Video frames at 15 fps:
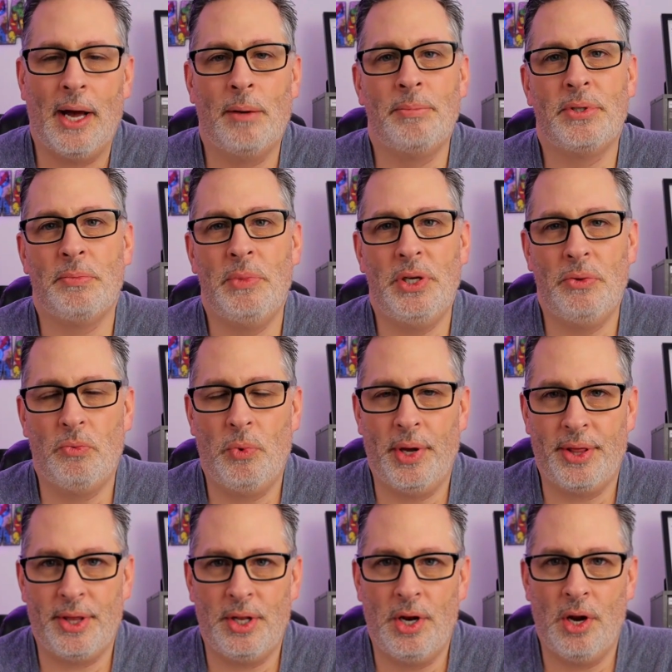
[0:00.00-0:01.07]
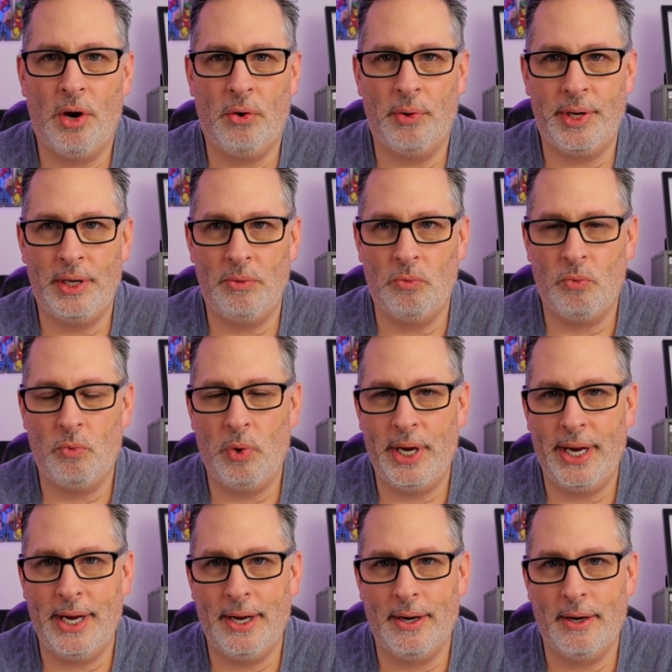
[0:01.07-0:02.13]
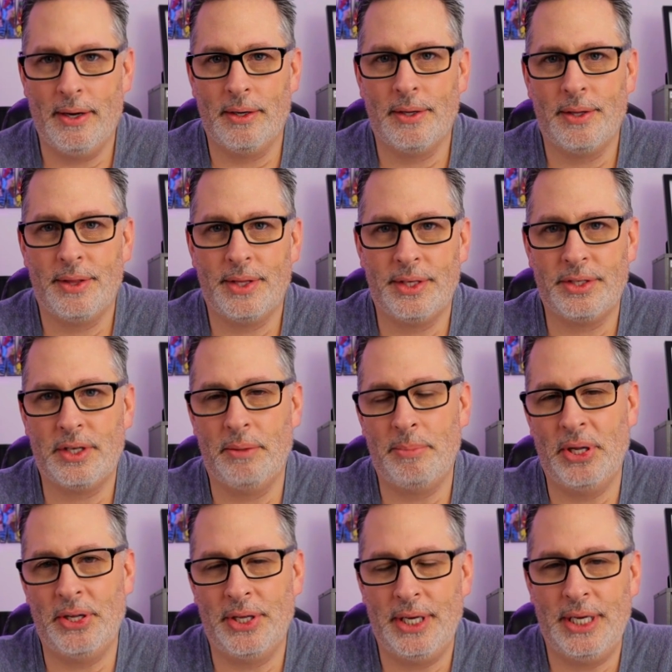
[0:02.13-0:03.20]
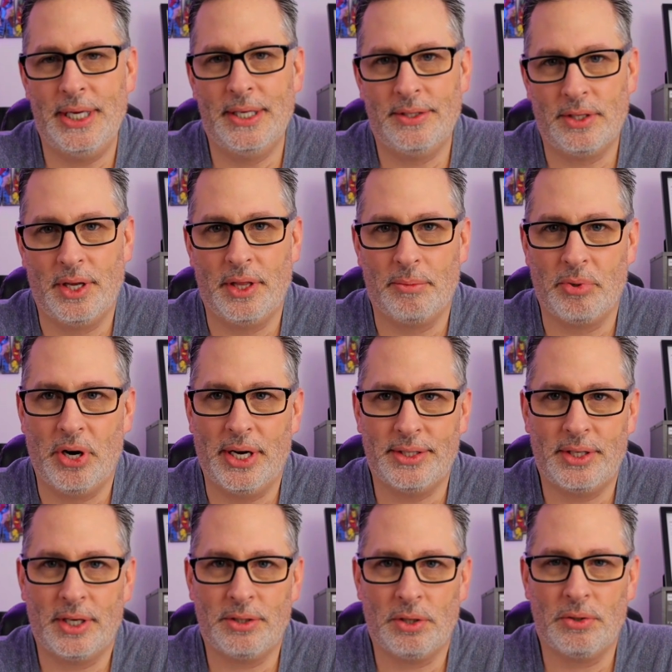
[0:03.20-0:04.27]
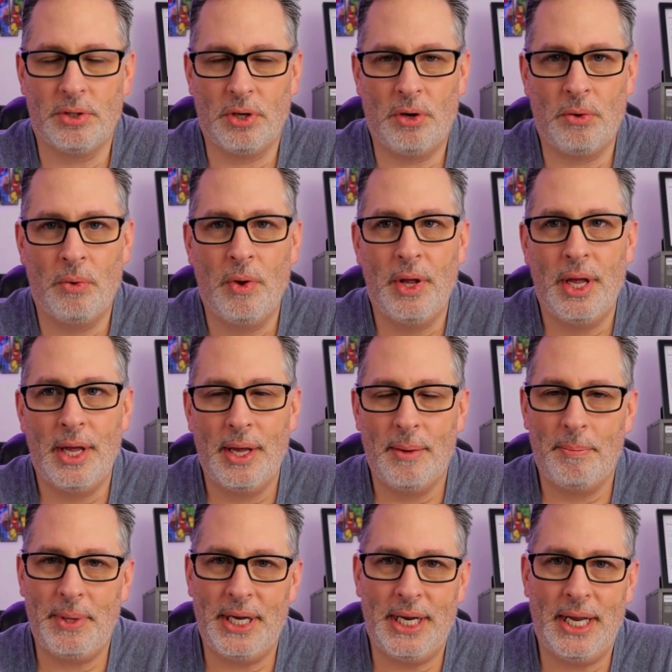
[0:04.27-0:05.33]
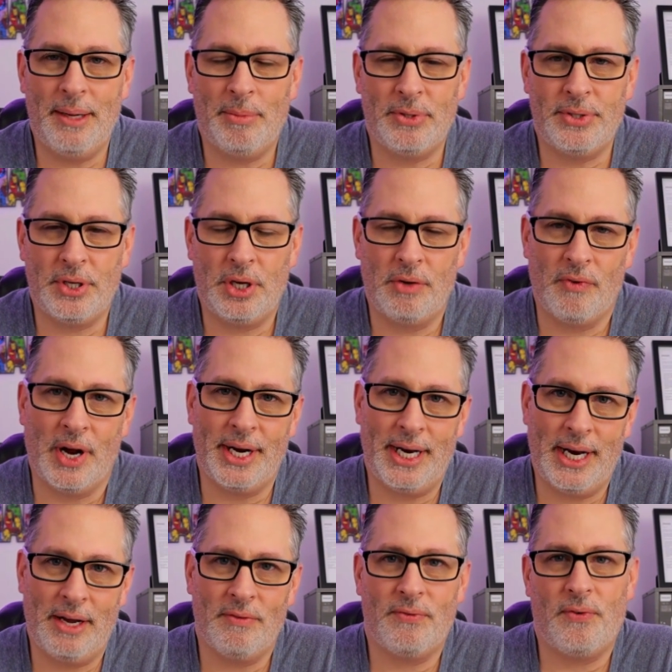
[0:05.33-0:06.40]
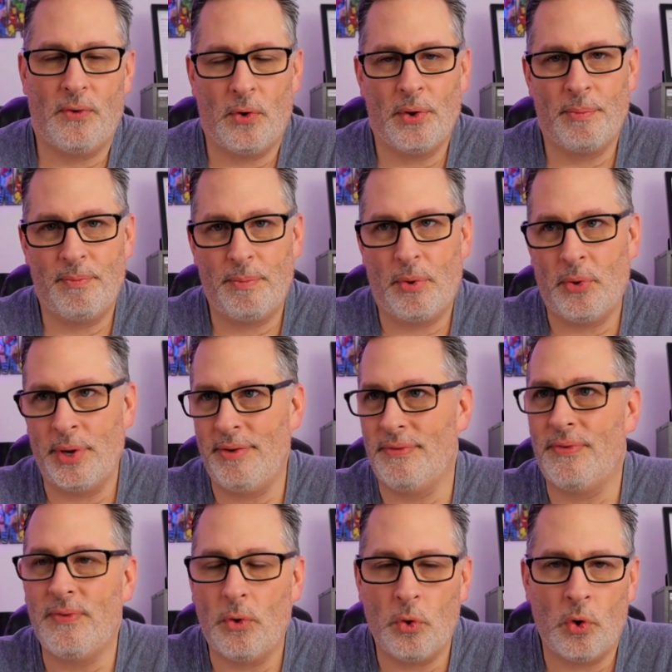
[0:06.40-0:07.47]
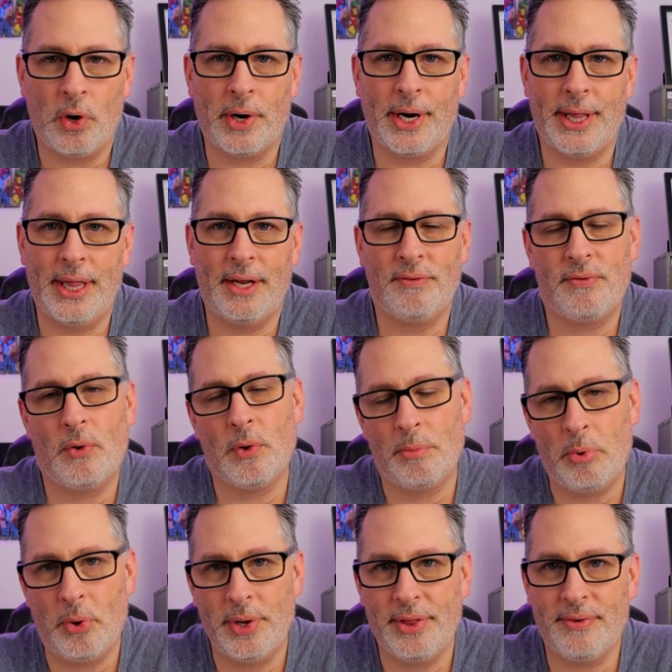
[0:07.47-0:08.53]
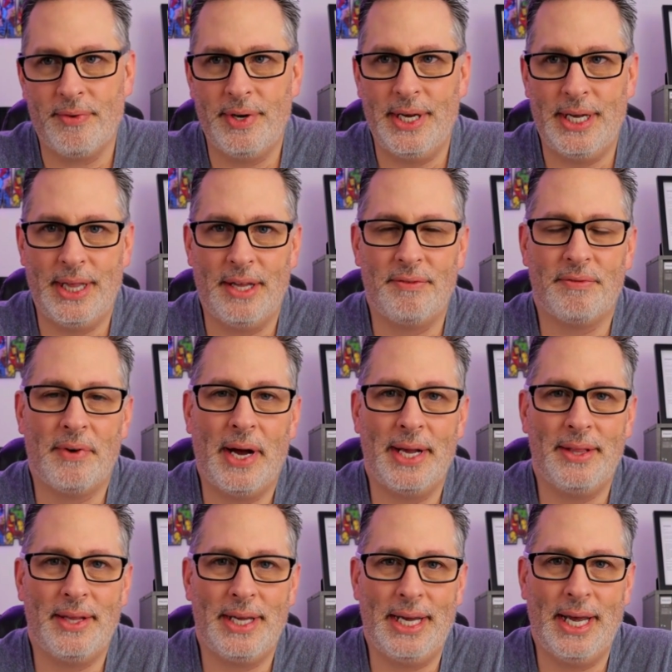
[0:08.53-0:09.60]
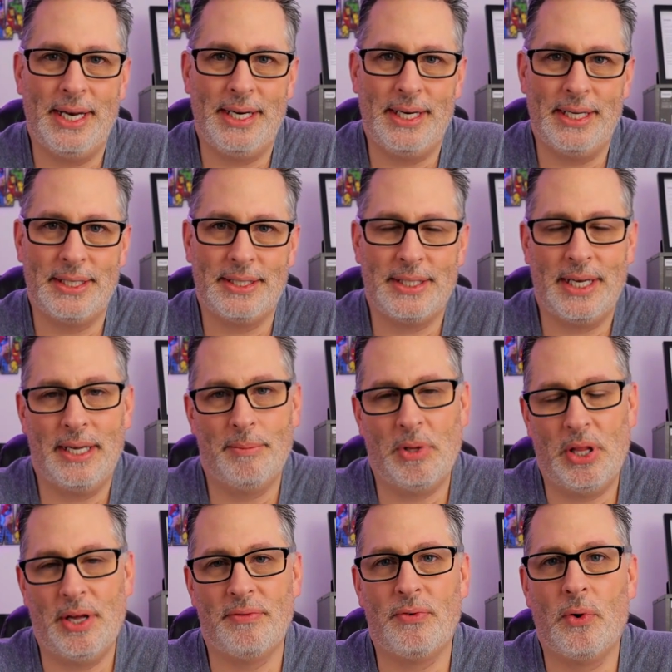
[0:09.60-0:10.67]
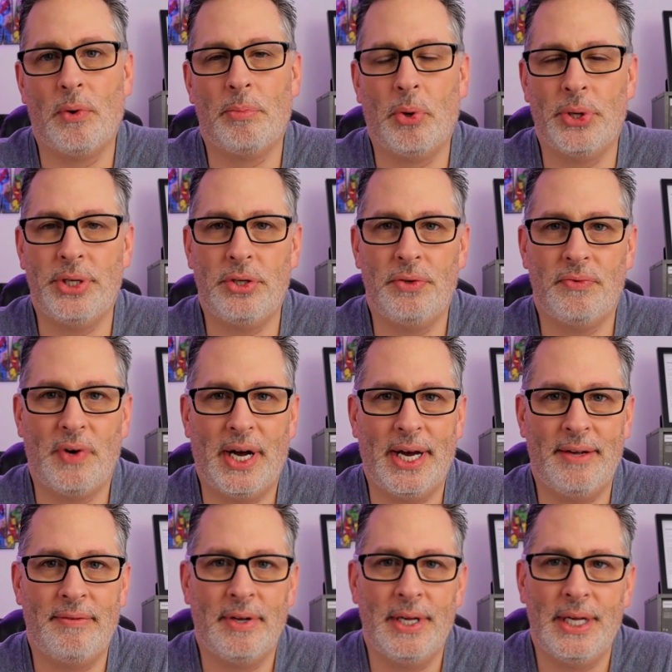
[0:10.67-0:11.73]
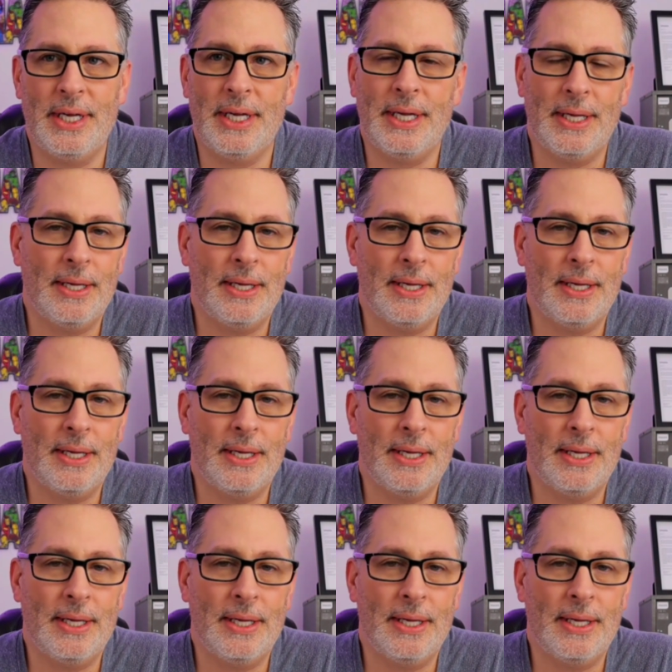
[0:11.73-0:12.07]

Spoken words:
helps me with knowing where the stability is on the processor. So being able to run it at 4.4 and then 4.3 and then finally getting it stable at 4.25,